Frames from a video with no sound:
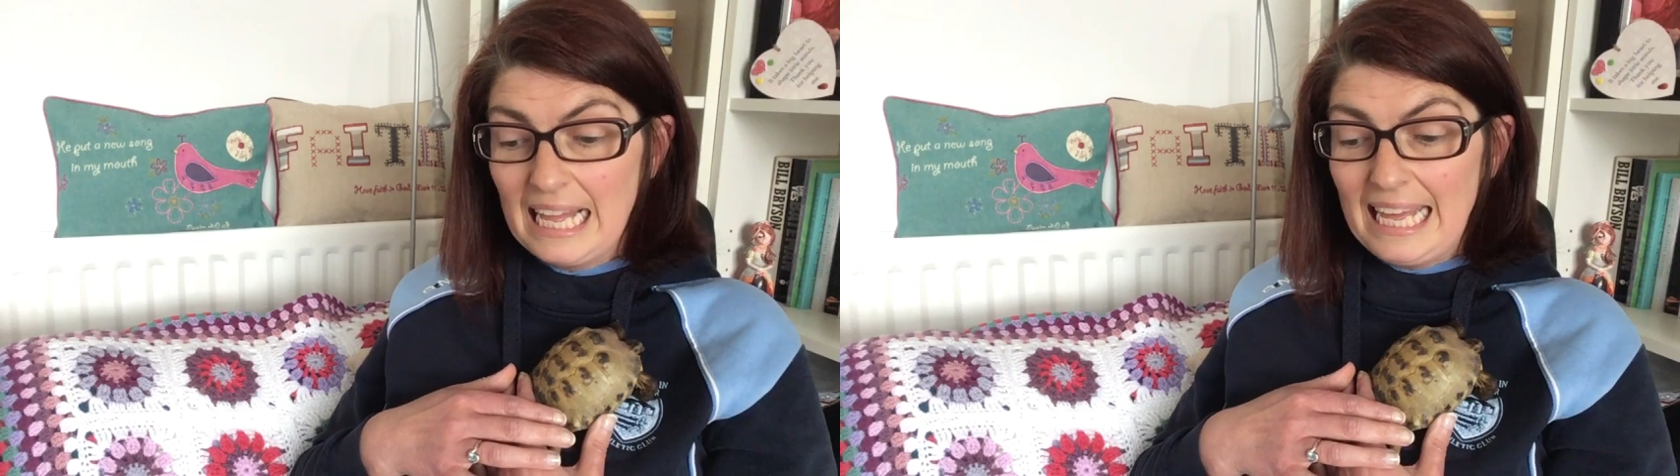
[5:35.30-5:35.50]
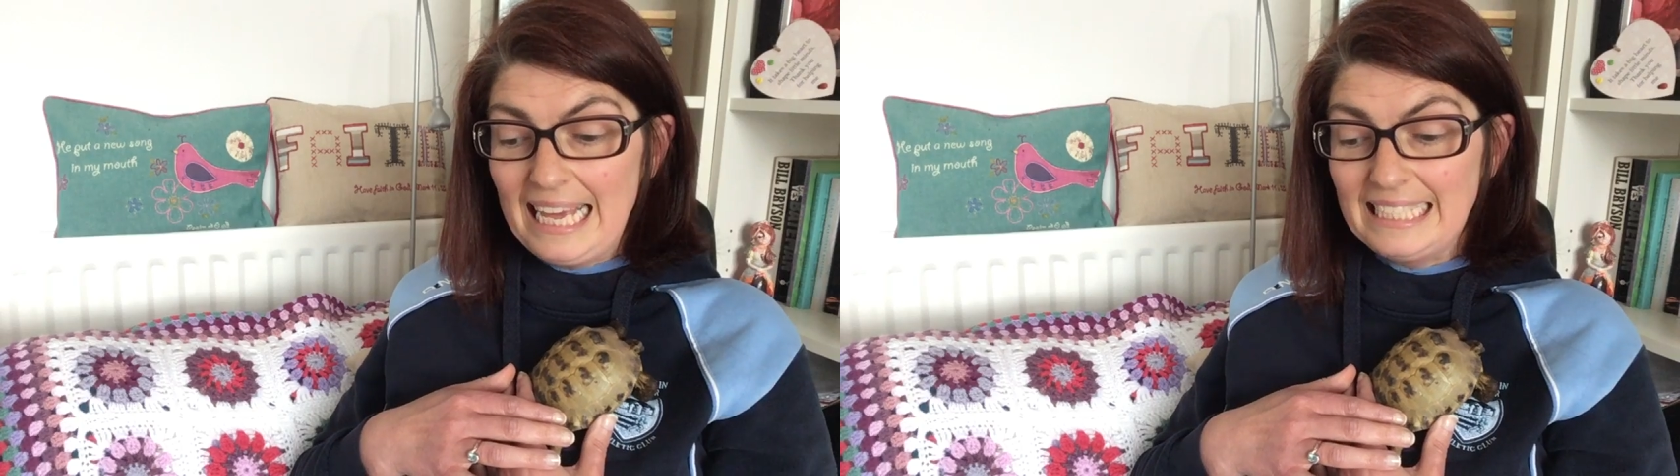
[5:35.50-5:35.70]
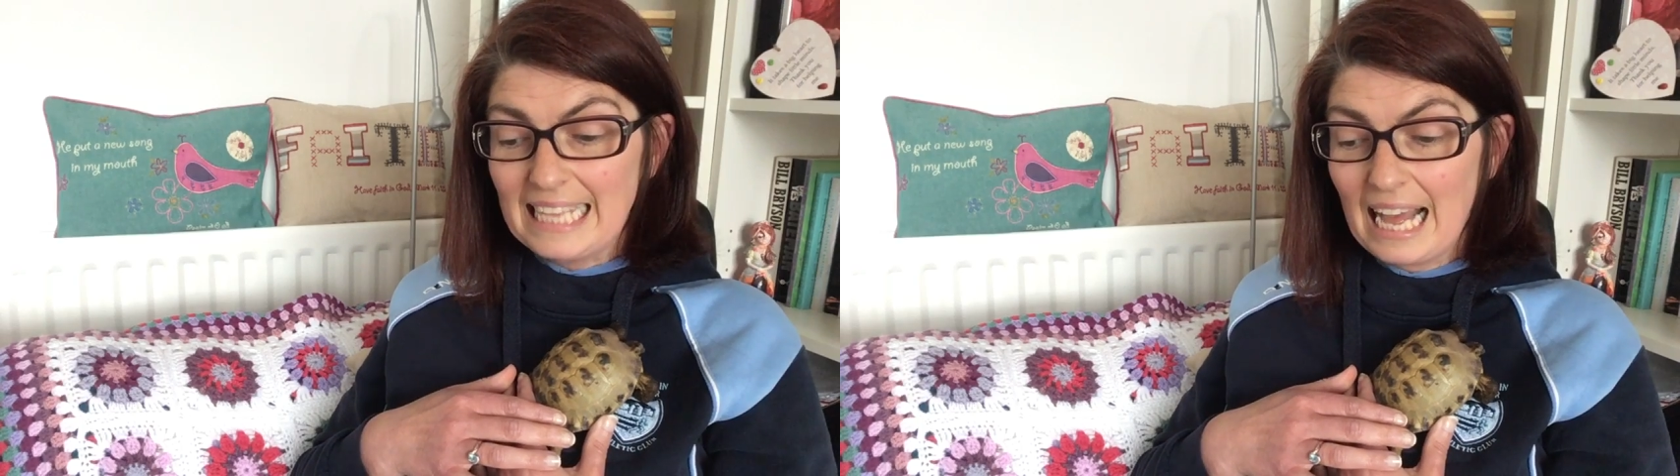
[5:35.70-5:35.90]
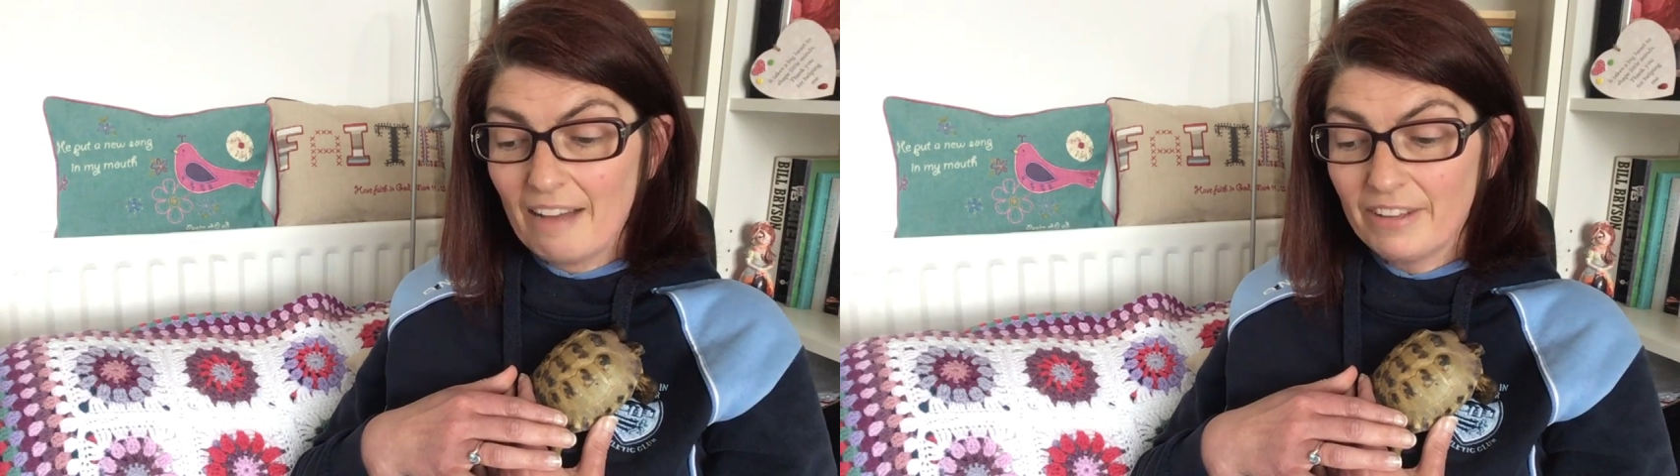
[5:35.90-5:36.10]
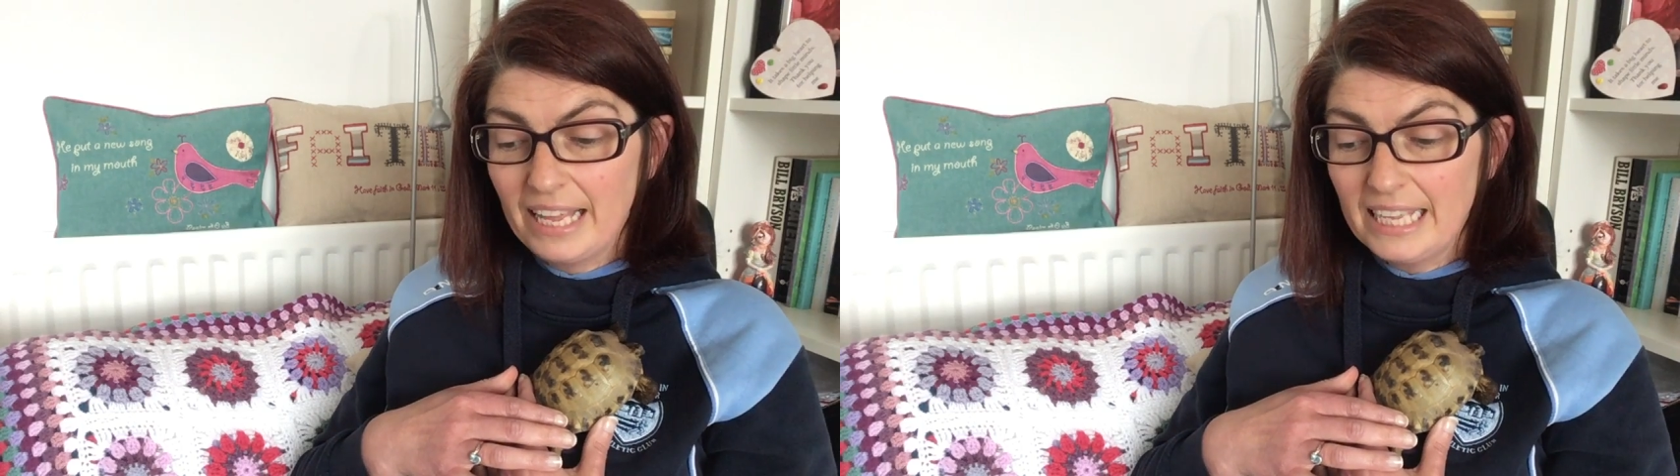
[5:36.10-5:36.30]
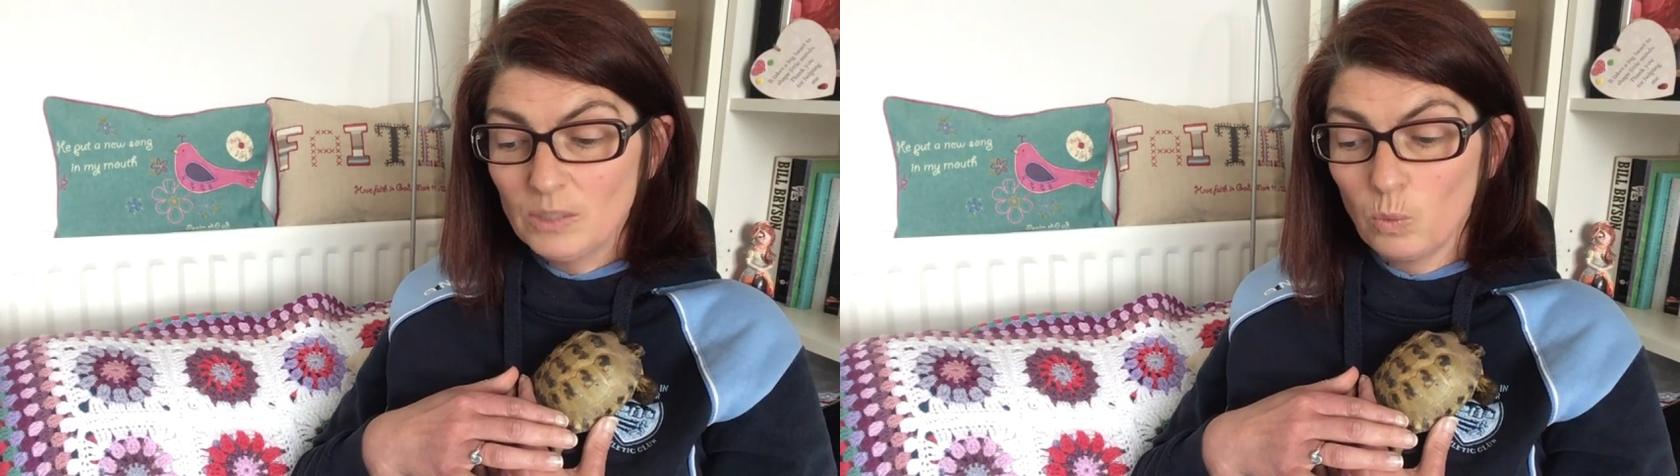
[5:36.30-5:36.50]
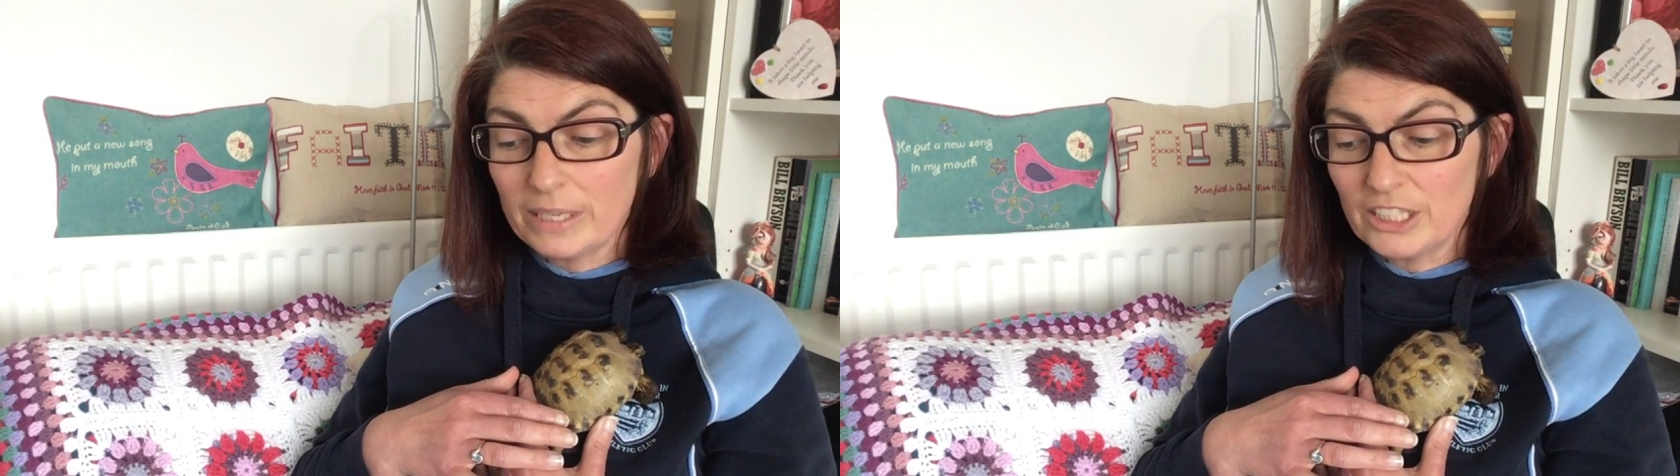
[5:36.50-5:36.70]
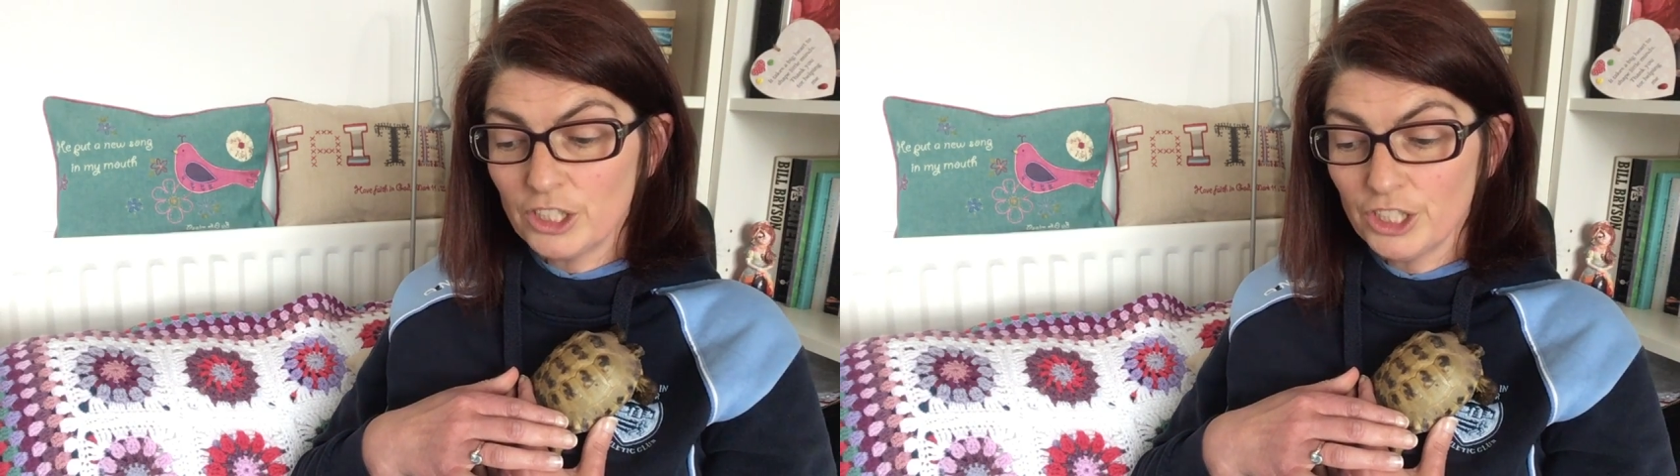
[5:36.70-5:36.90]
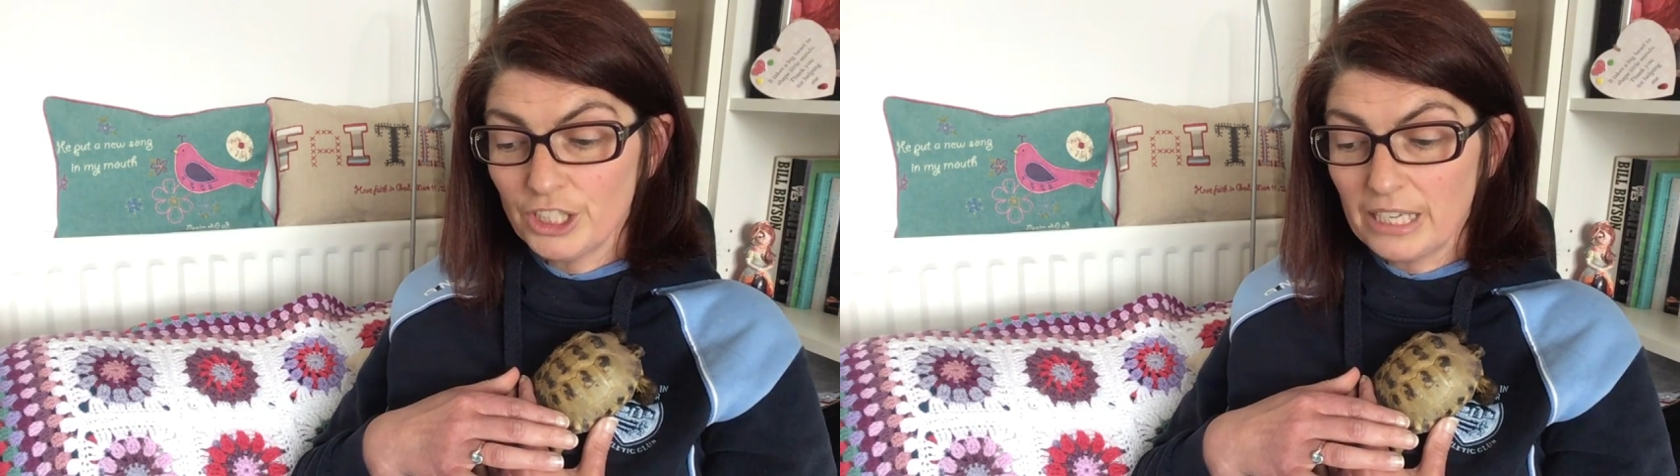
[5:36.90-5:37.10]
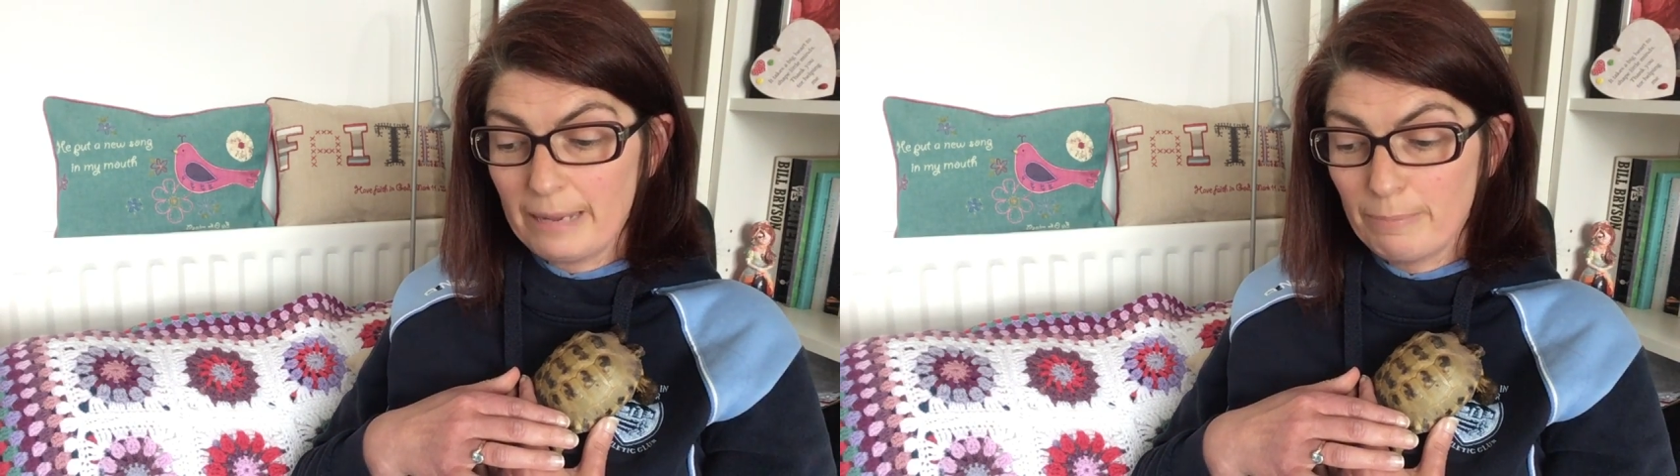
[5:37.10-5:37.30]
He's having his winter
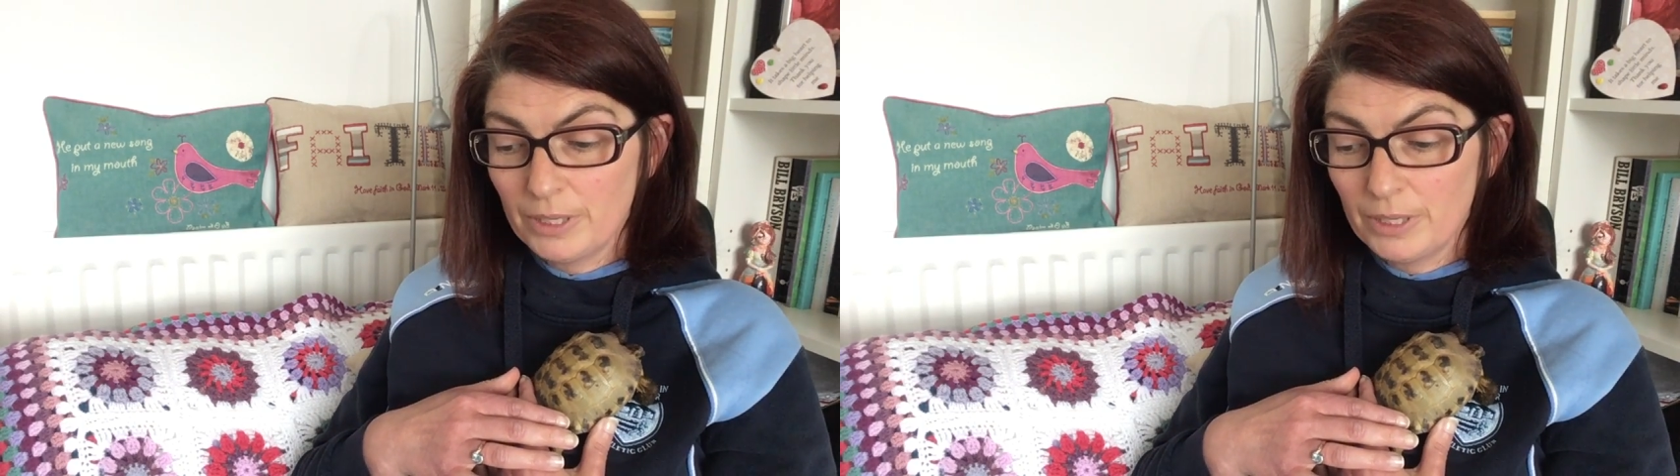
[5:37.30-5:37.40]
sleep